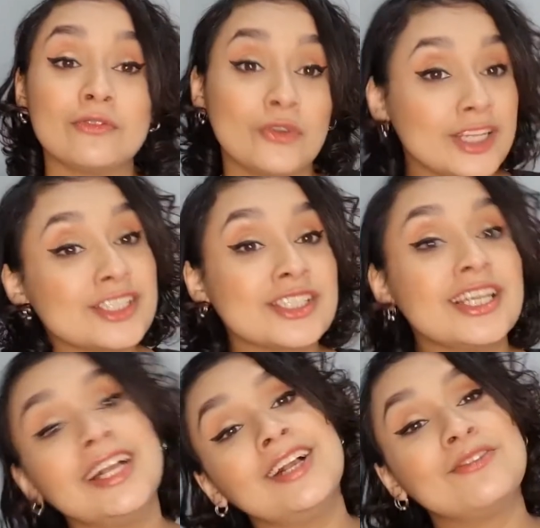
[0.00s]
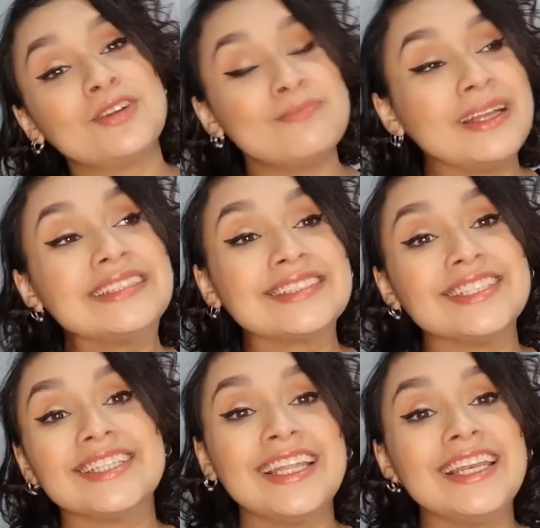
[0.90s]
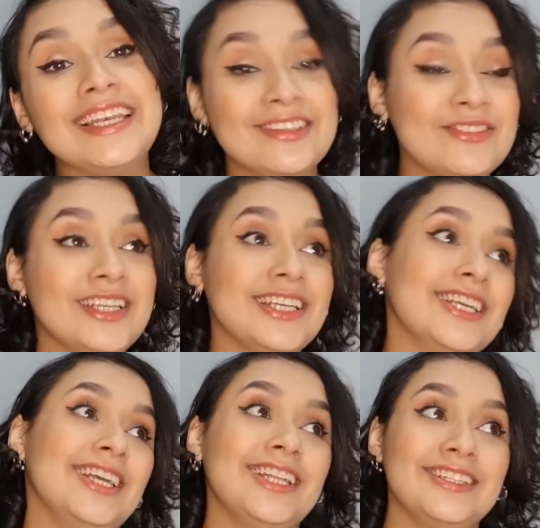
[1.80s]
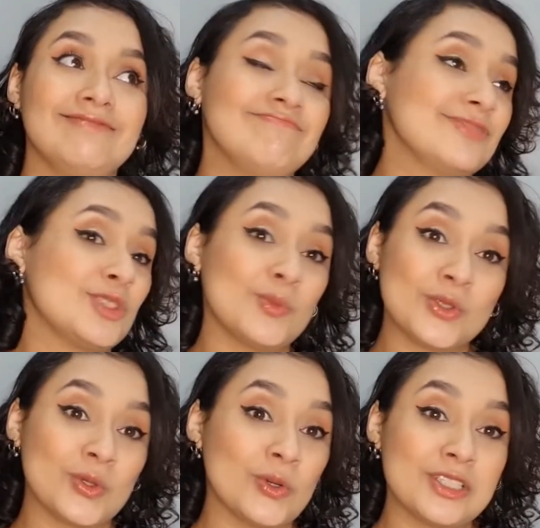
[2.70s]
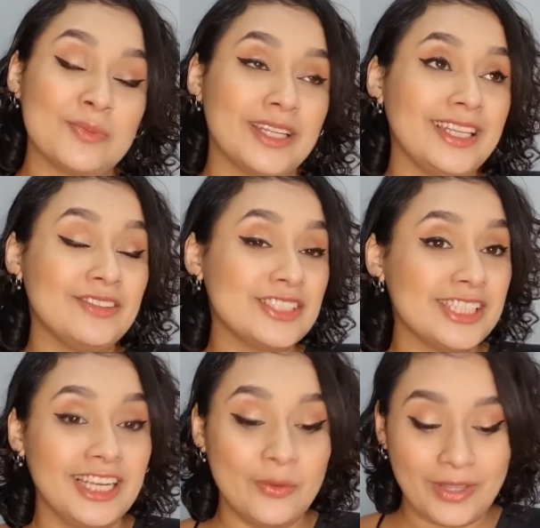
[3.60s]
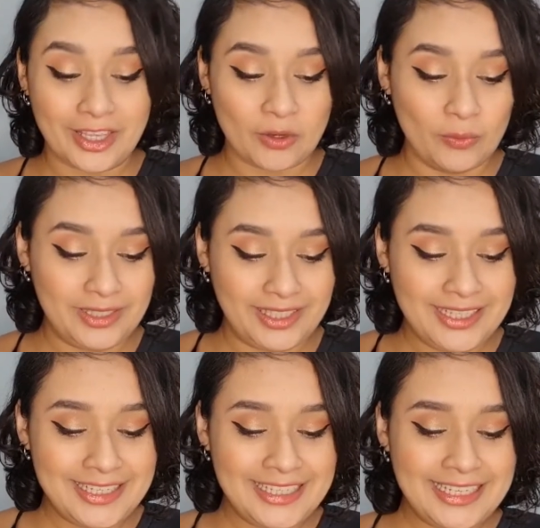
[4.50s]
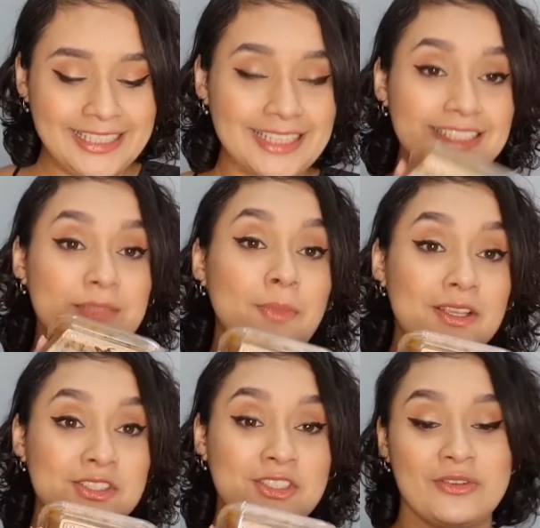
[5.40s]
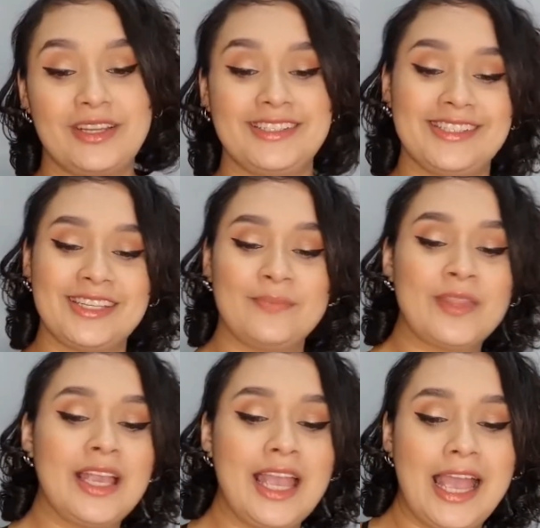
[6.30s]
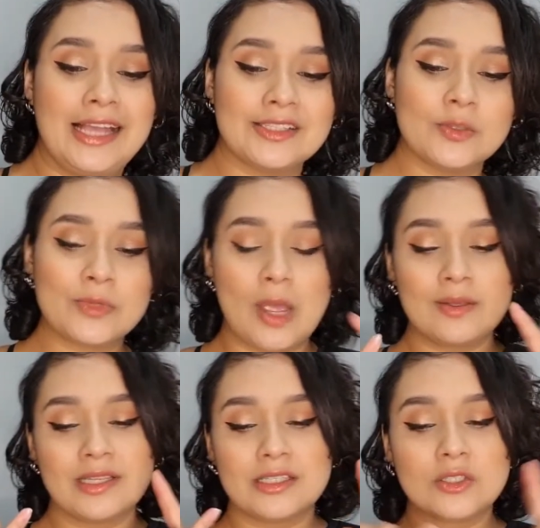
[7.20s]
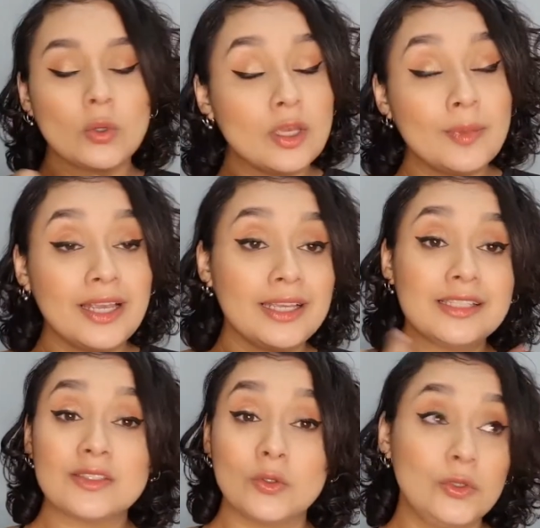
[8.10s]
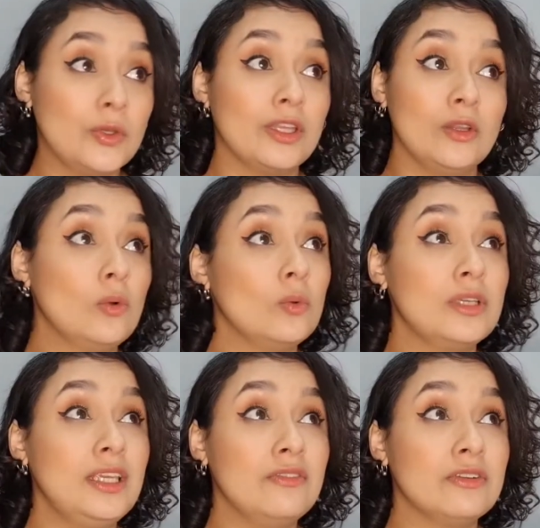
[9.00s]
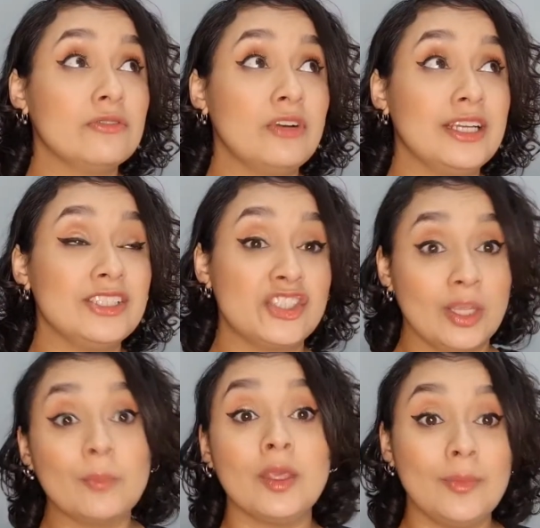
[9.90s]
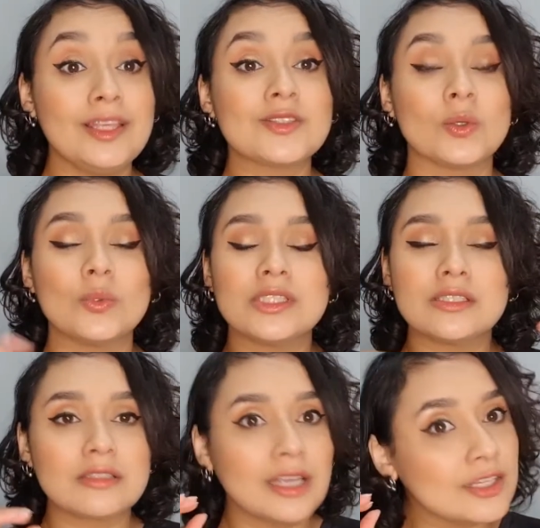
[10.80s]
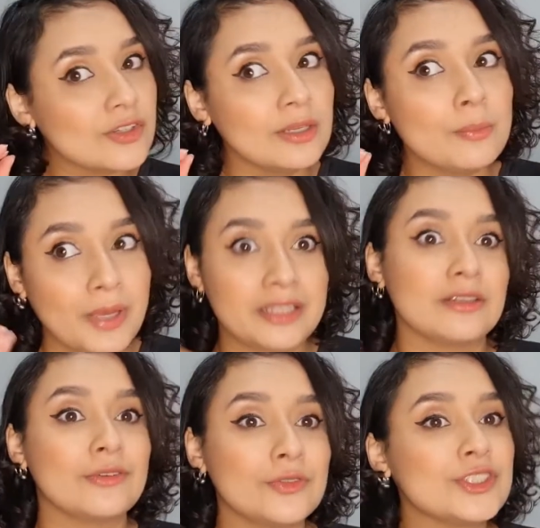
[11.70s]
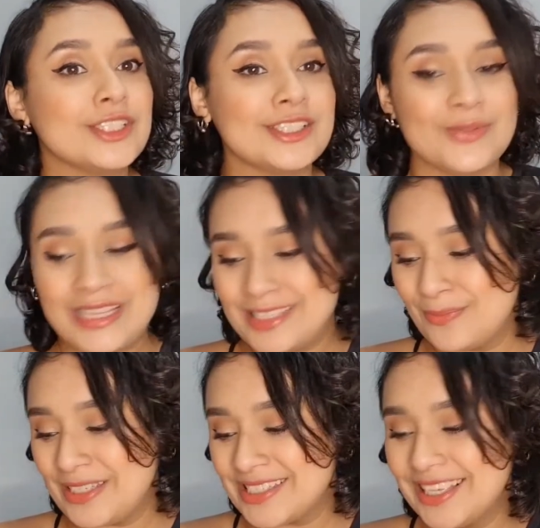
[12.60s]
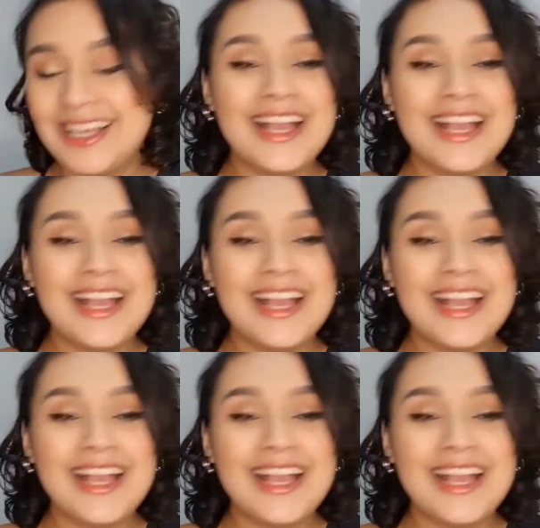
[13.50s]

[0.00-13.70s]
it fresh, fermented and living in some stores, but here in Chile we can only get it pasteurized. And sometimes it's soya based, or you can even find chickpea miso, which is actually better for cheesy recipes.